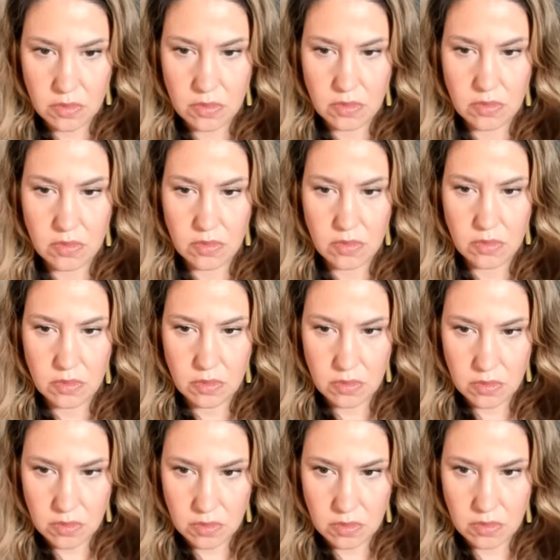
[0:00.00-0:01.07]

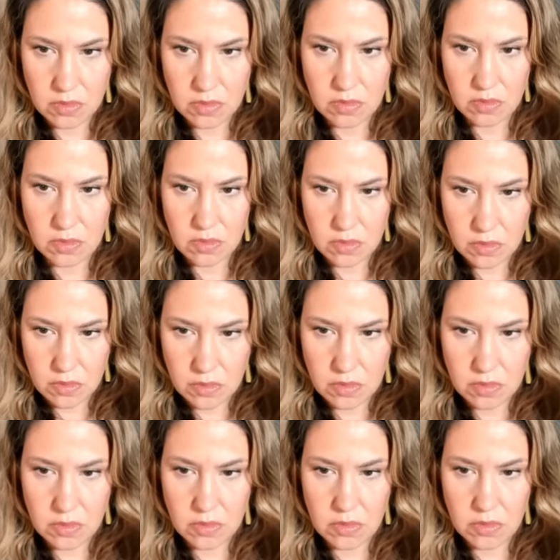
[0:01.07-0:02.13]

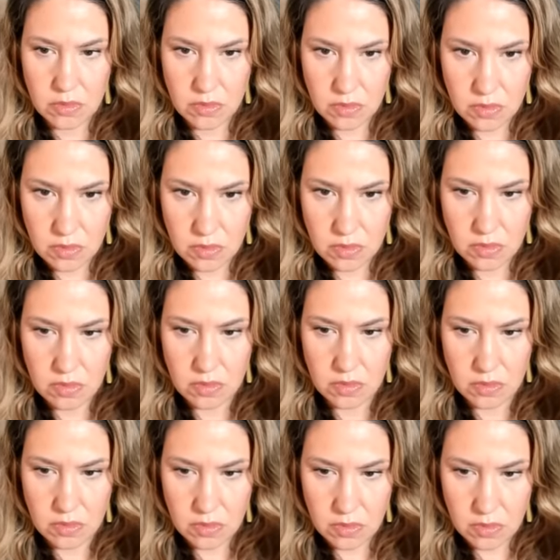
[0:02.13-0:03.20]

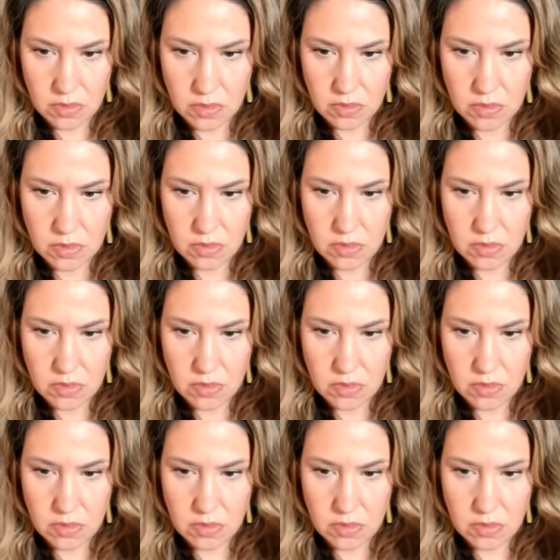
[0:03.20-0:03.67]
[no speech]